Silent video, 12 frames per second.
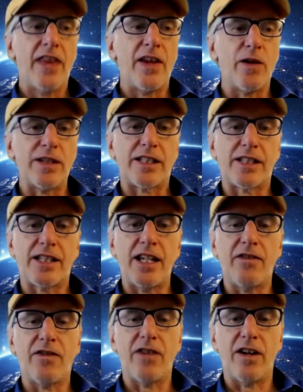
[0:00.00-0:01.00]
There was
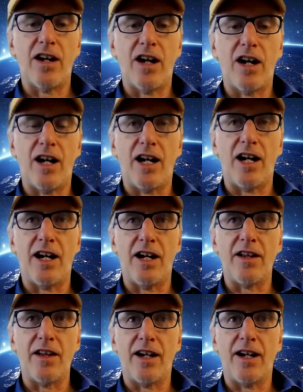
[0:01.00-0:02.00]
Steve
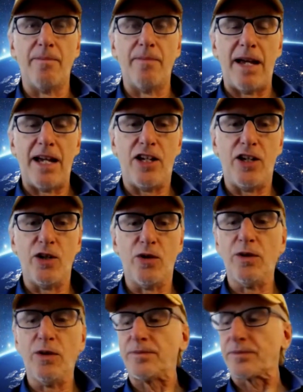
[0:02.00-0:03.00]
uh, uh, Mayhew,